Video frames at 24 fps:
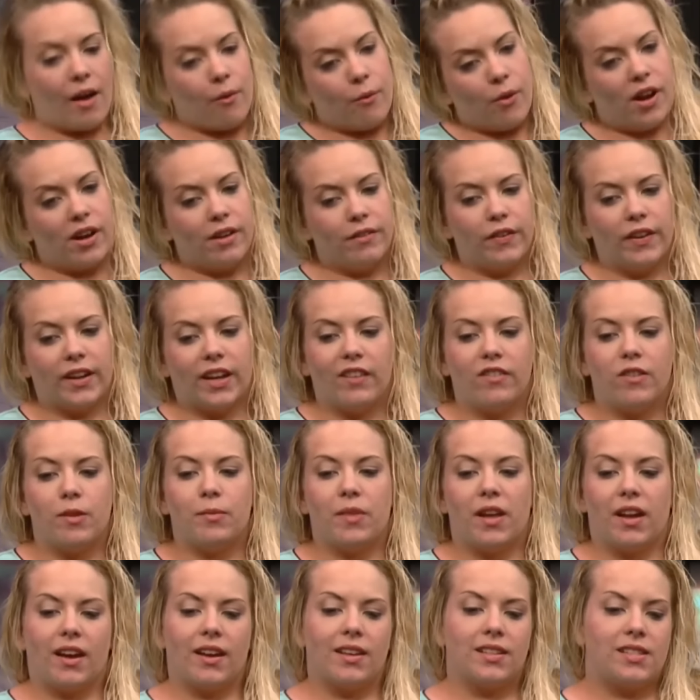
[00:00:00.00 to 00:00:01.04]
I want to forgive
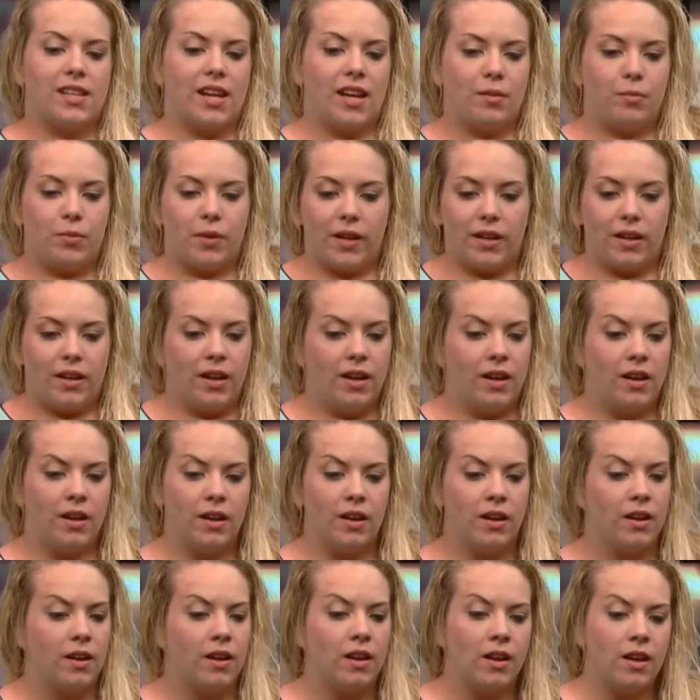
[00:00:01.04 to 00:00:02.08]
him, like I said, but
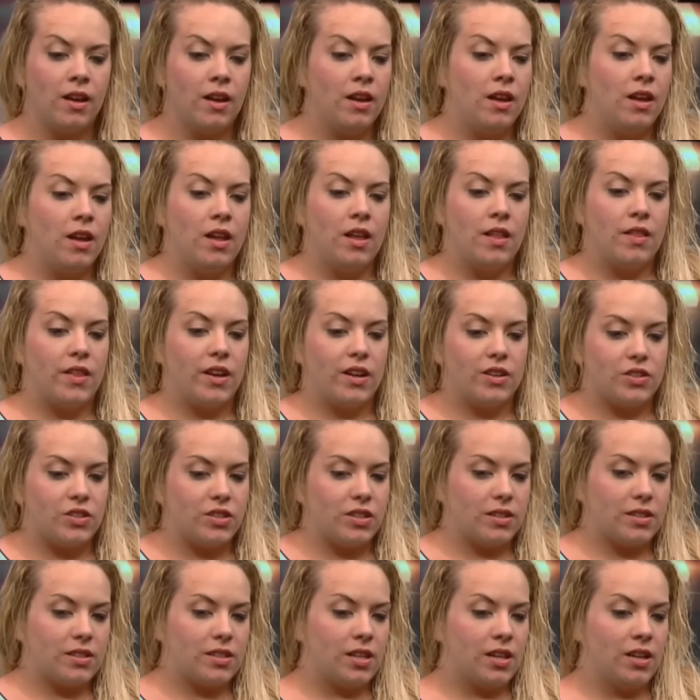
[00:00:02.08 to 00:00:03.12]
there's
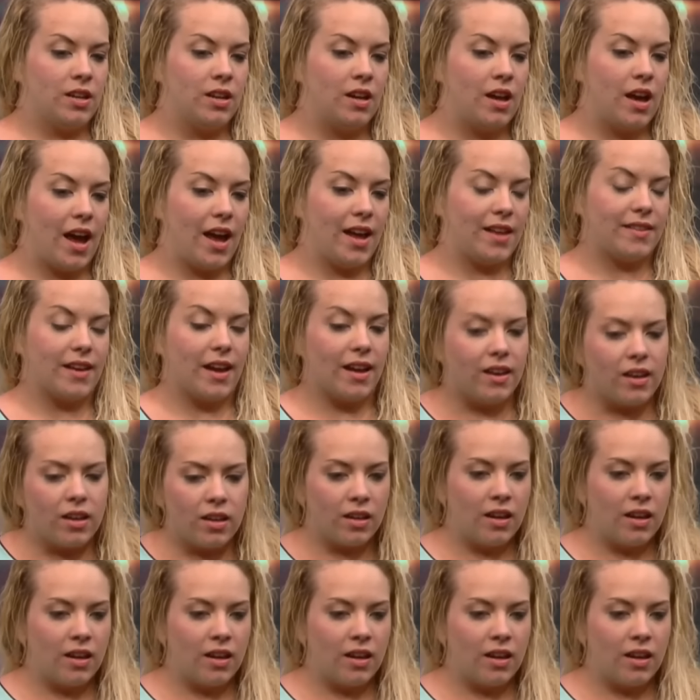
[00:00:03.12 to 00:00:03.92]
just I, I,